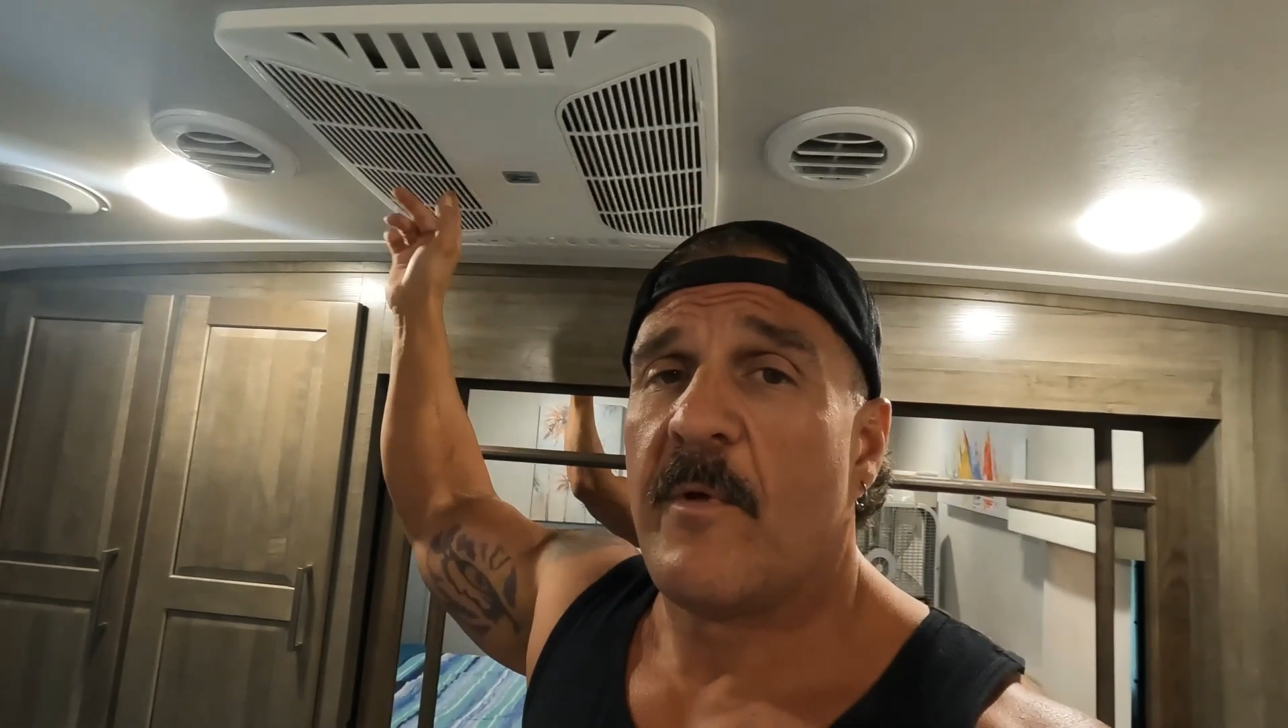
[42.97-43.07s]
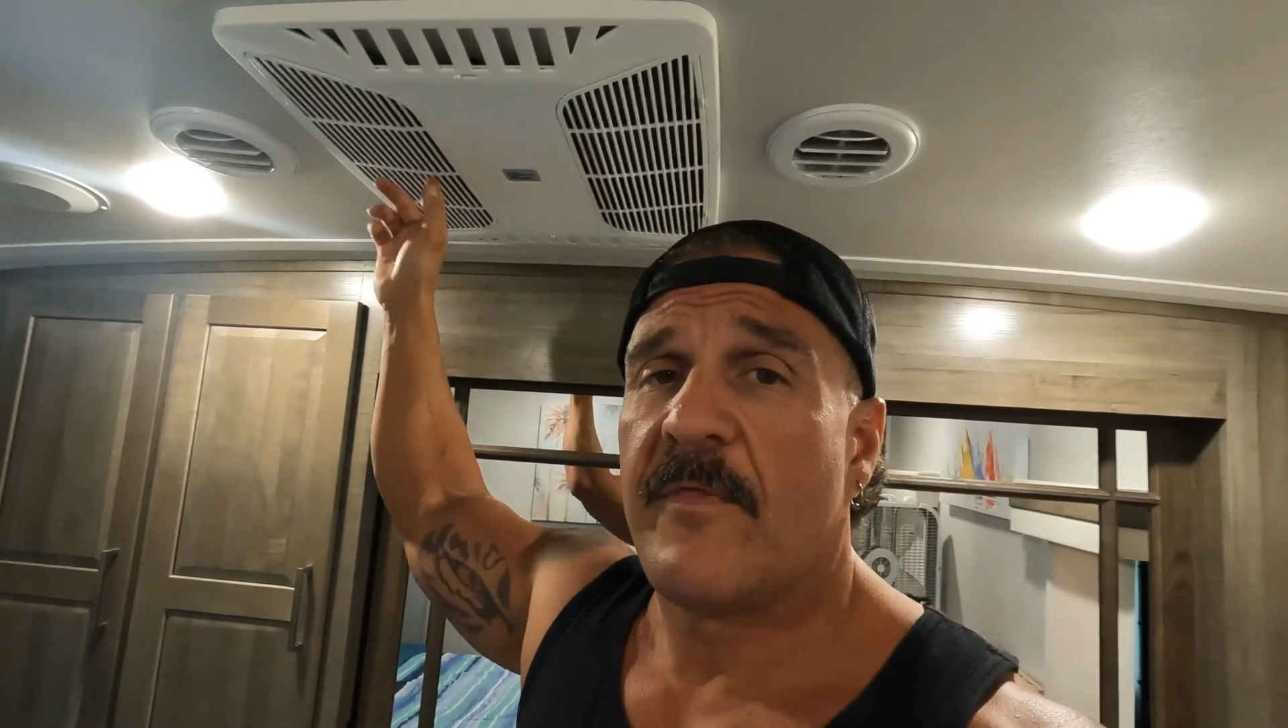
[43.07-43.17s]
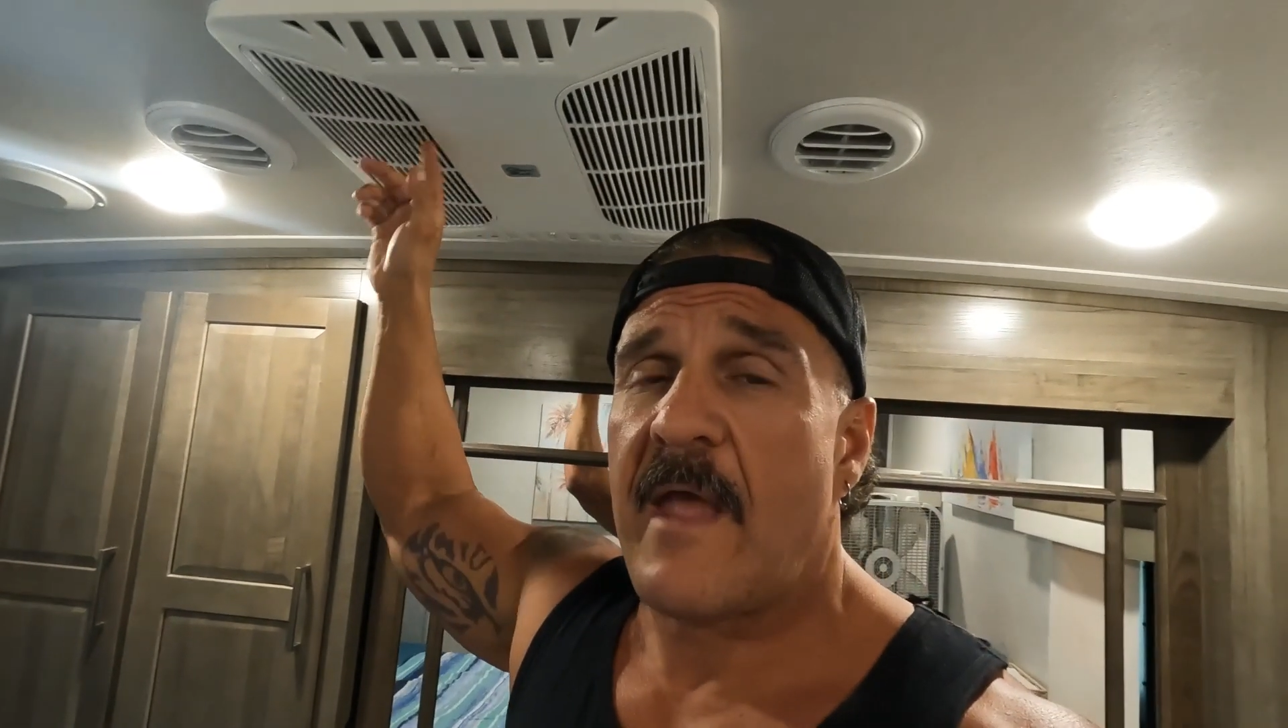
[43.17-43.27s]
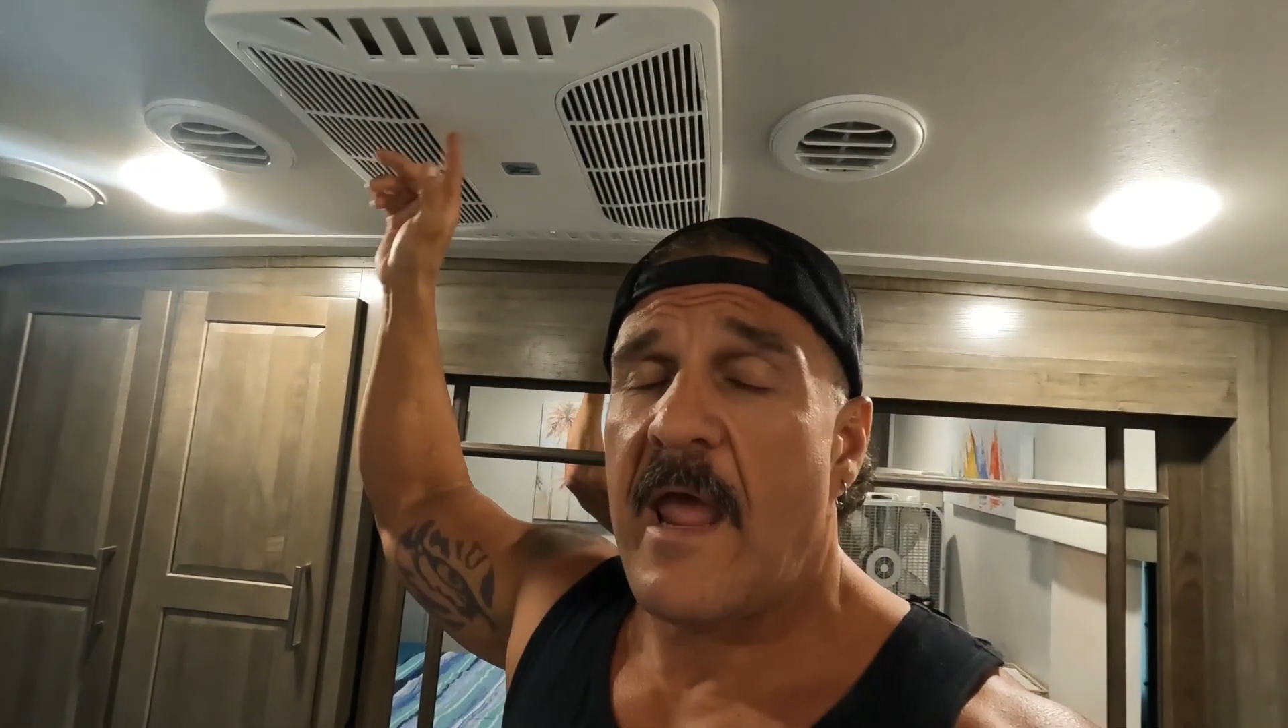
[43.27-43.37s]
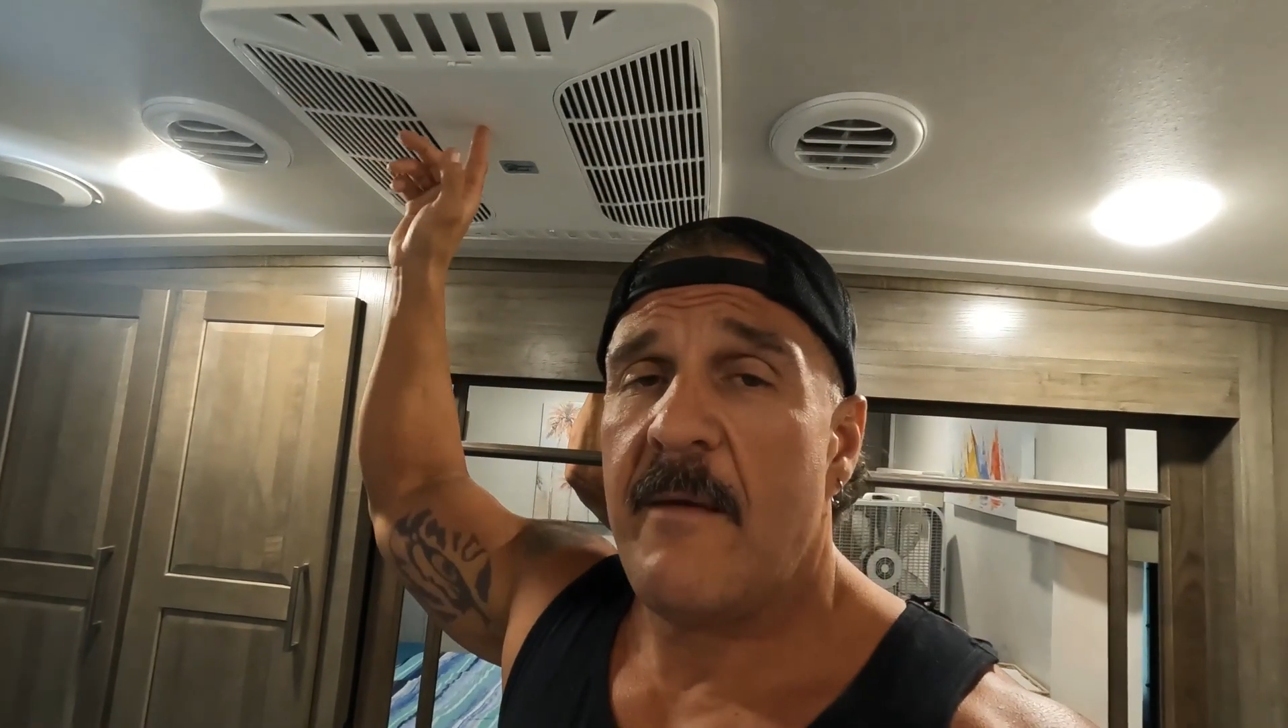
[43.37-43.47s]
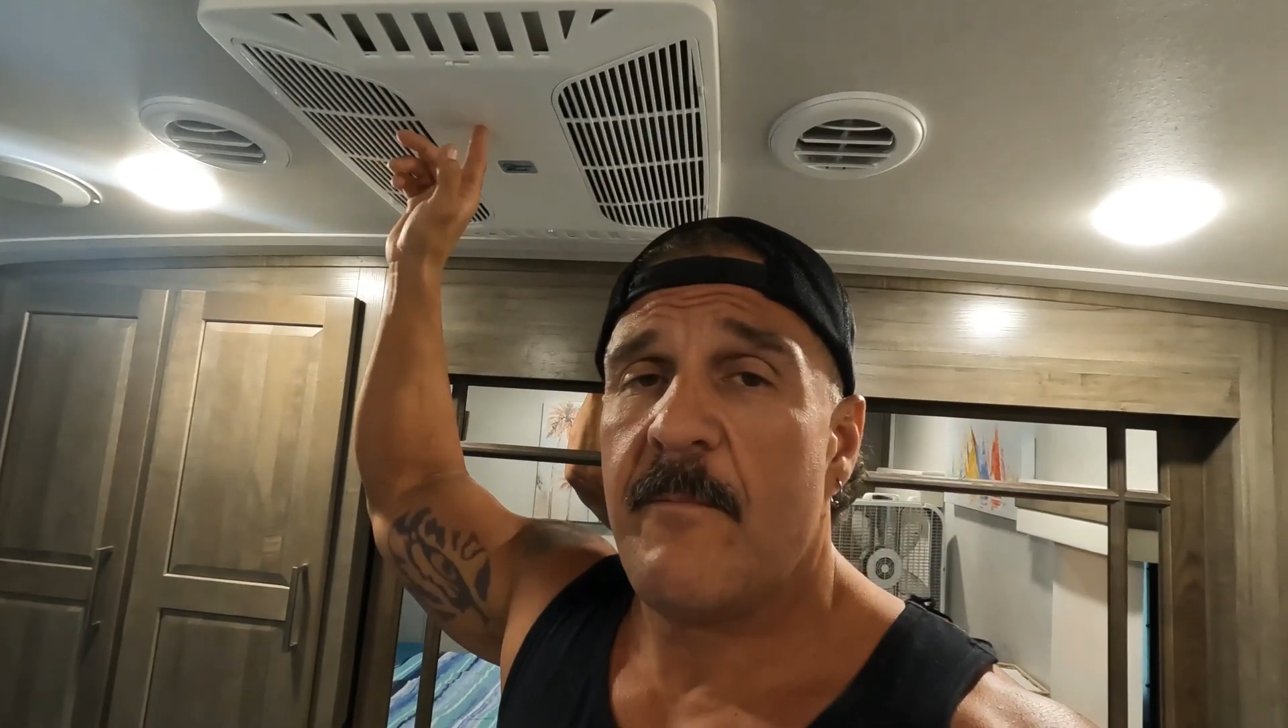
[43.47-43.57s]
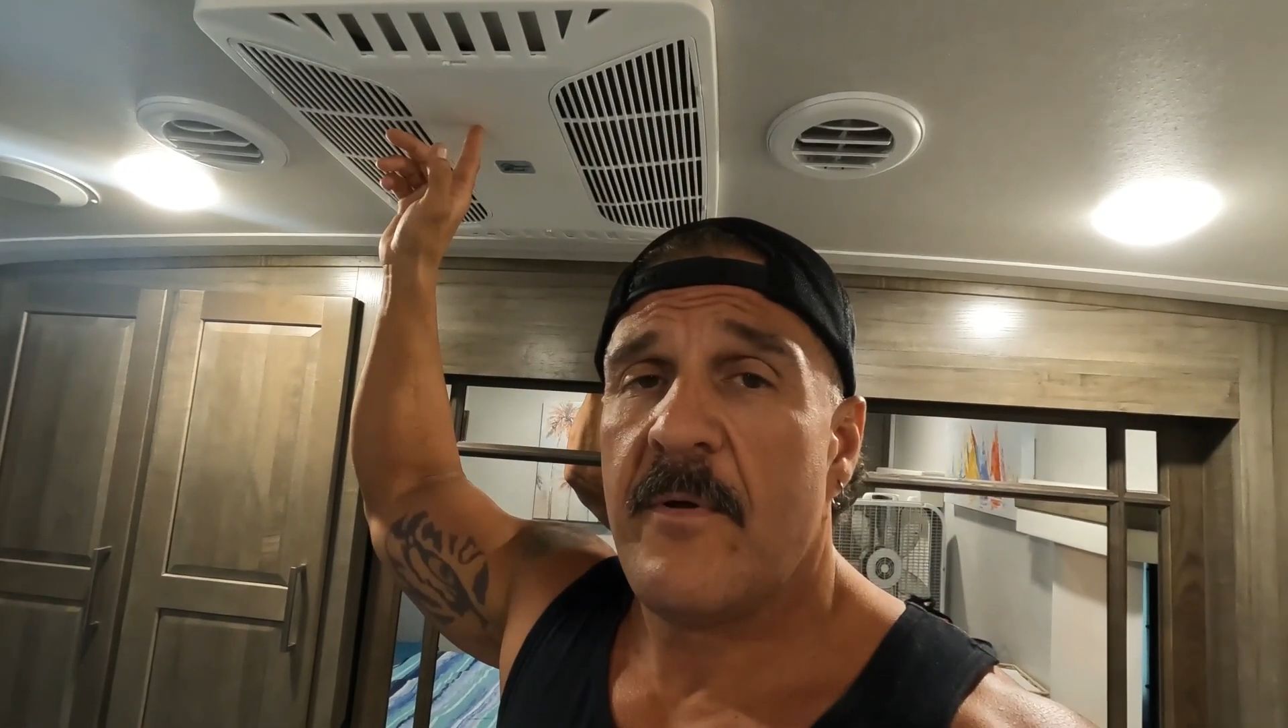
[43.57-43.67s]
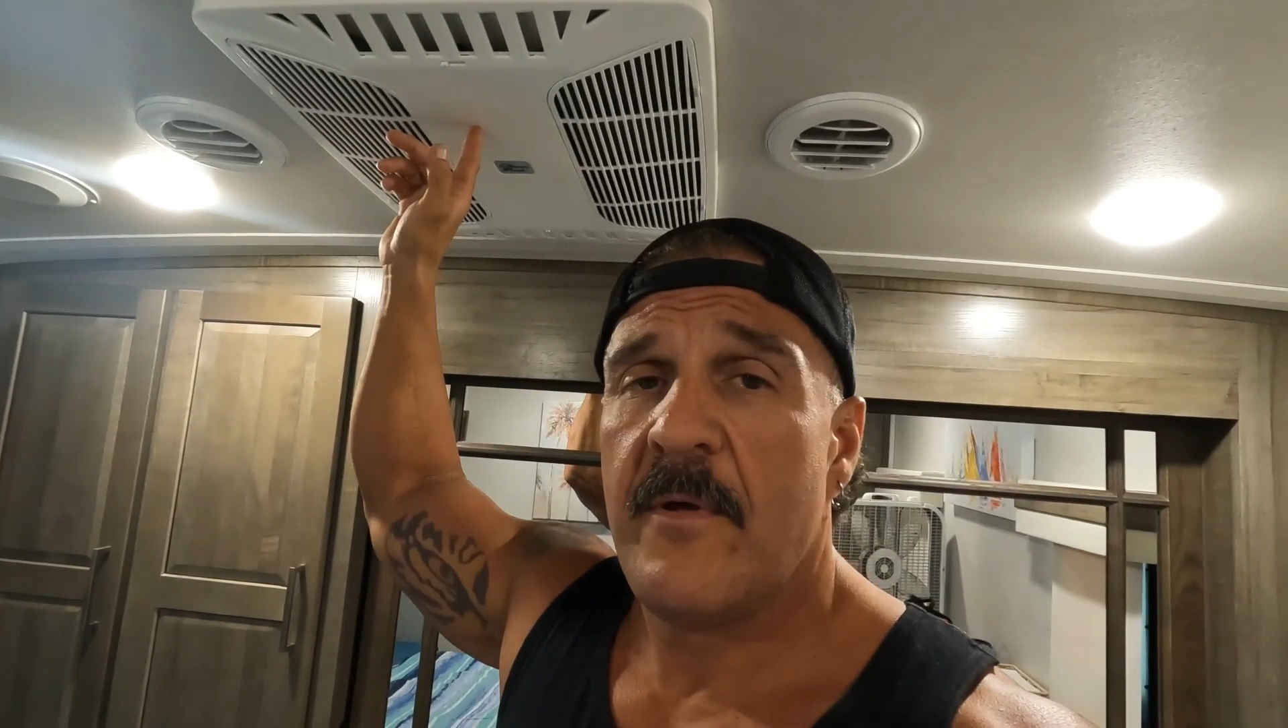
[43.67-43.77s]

with tape